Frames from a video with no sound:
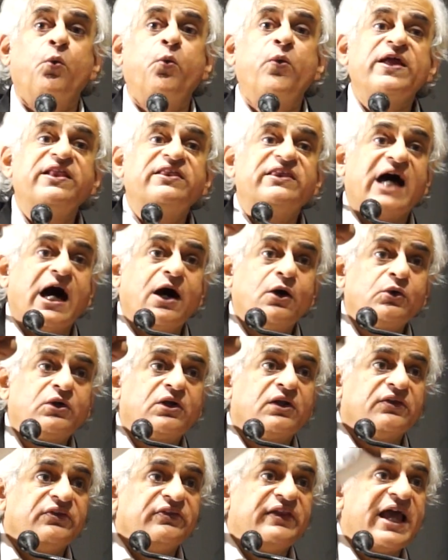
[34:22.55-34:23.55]

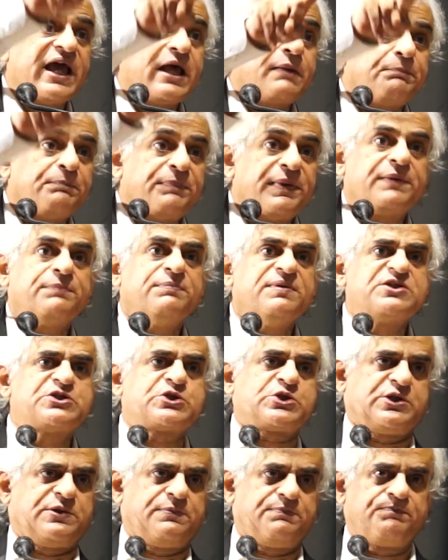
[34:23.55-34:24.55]
without their
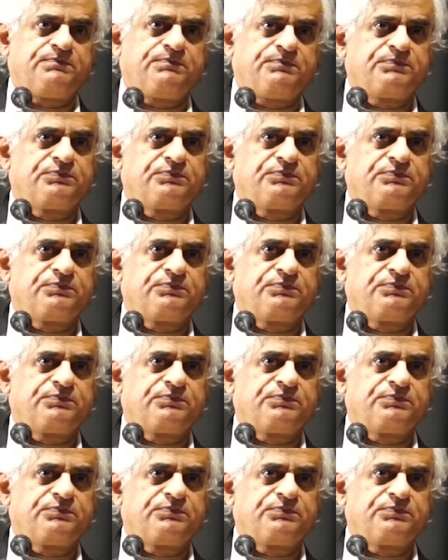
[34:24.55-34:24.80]
permission.